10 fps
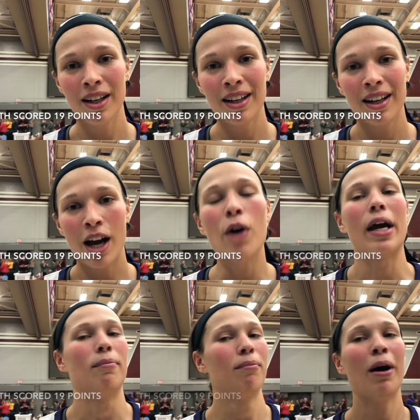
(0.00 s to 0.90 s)
today? Oh
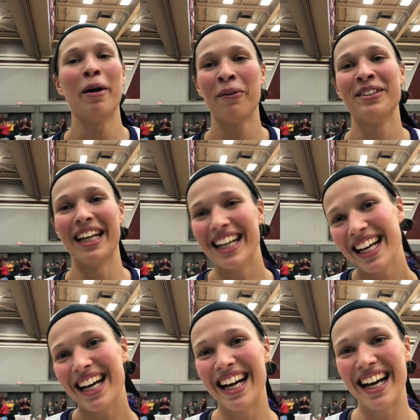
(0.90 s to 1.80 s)
yeah, hundred uh, percent.
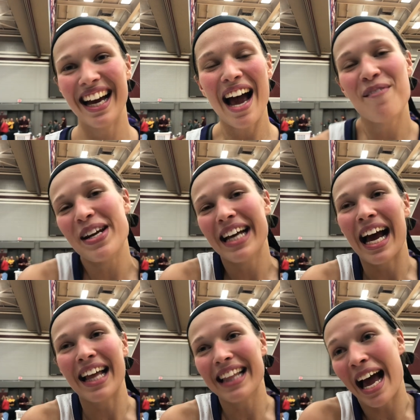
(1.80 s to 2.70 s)
I mean,
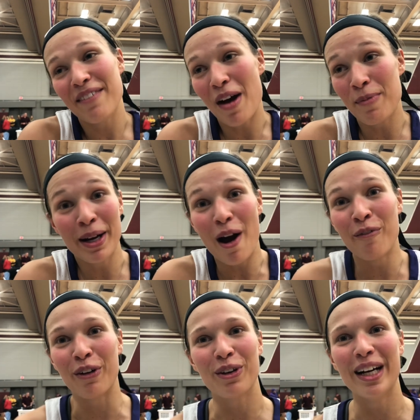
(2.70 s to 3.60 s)
I've, I've been
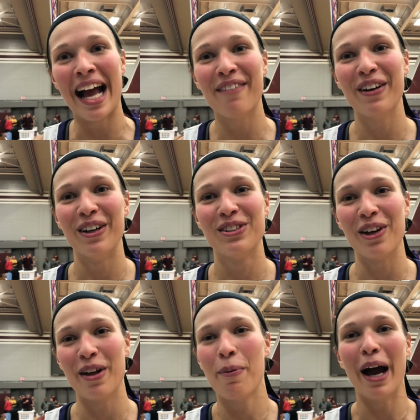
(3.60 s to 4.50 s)
gone for three and a half years,
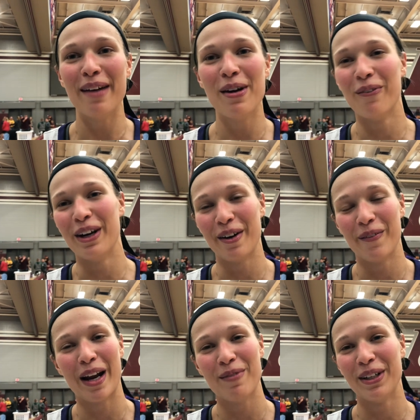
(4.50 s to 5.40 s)
so they've probably been
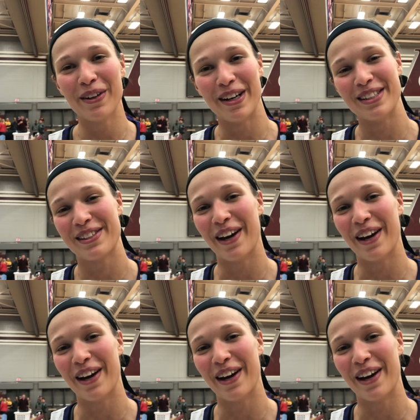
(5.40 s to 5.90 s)
wondering what I've been doing.